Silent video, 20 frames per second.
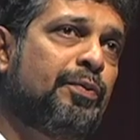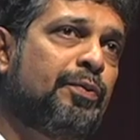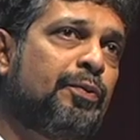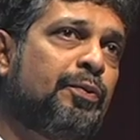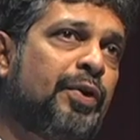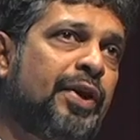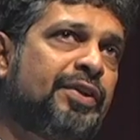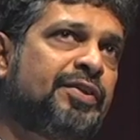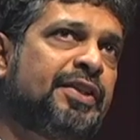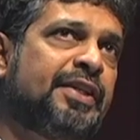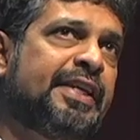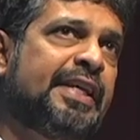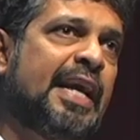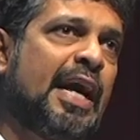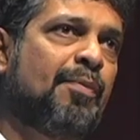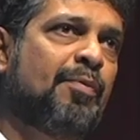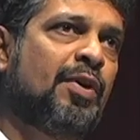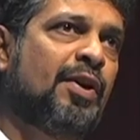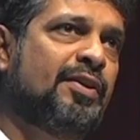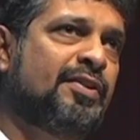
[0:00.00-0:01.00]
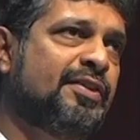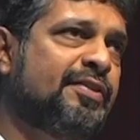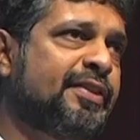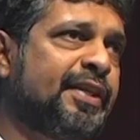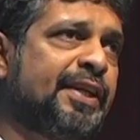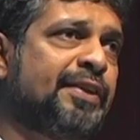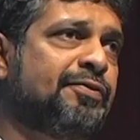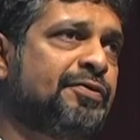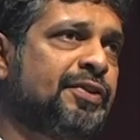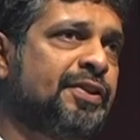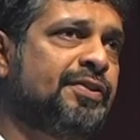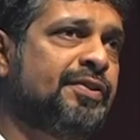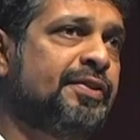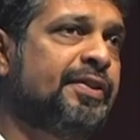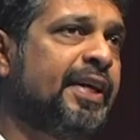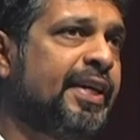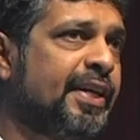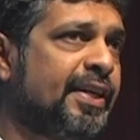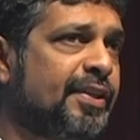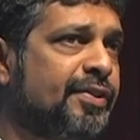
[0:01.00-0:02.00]
raising capital is a sign of success.
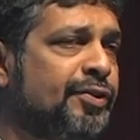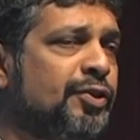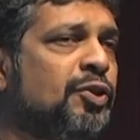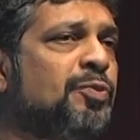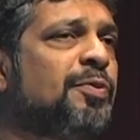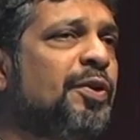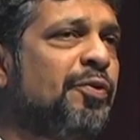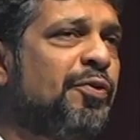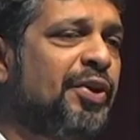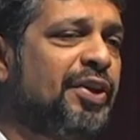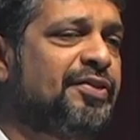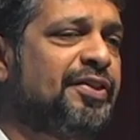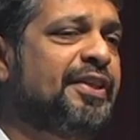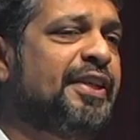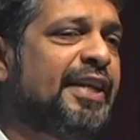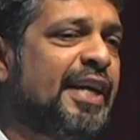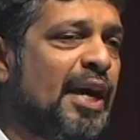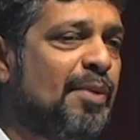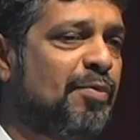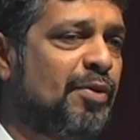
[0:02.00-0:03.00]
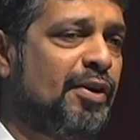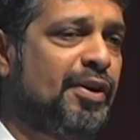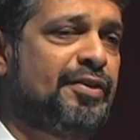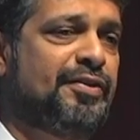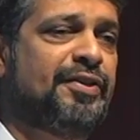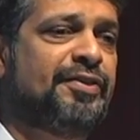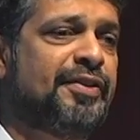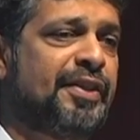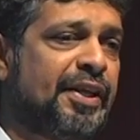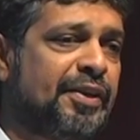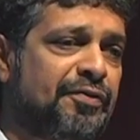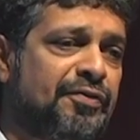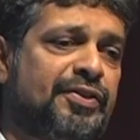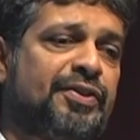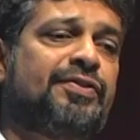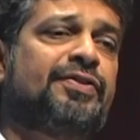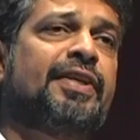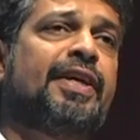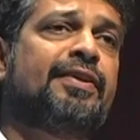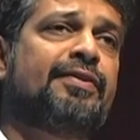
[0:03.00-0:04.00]
They assume that raising capital is a sign of
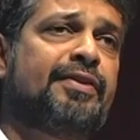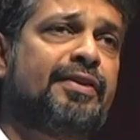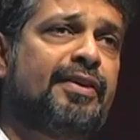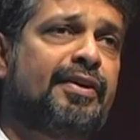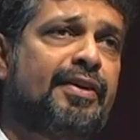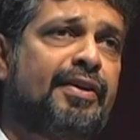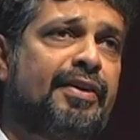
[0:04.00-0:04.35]
success.